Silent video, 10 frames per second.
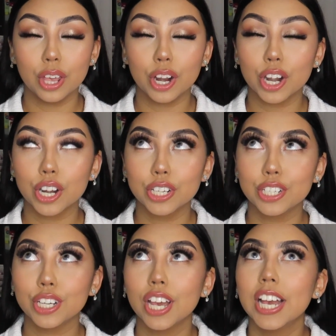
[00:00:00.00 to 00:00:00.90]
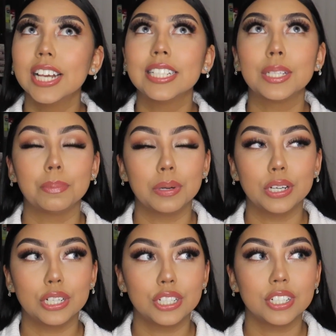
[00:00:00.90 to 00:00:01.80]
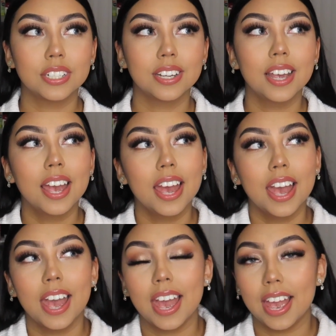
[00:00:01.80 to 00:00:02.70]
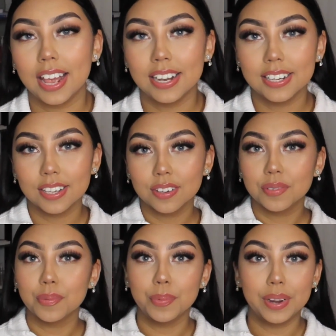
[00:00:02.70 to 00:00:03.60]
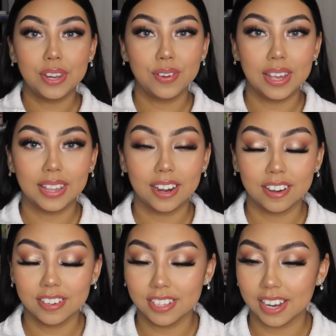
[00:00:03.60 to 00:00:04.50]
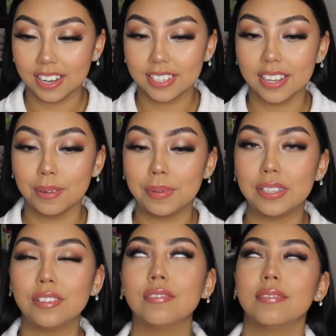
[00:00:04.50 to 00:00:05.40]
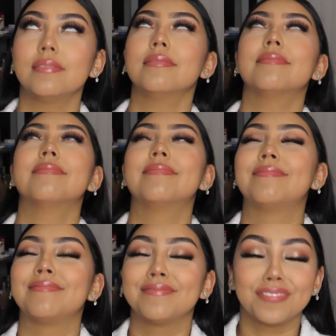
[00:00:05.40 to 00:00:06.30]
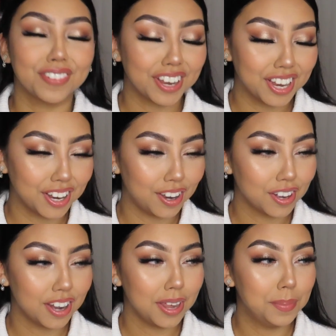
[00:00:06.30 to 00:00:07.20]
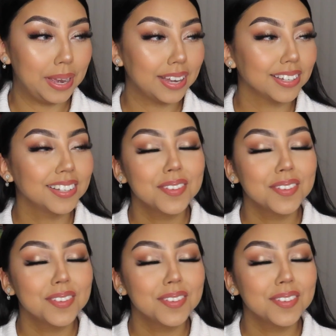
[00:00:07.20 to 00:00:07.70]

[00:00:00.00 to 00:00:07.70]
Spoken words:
urge to push, and when you get that urge, like I said, it makes you freaking cock your head back.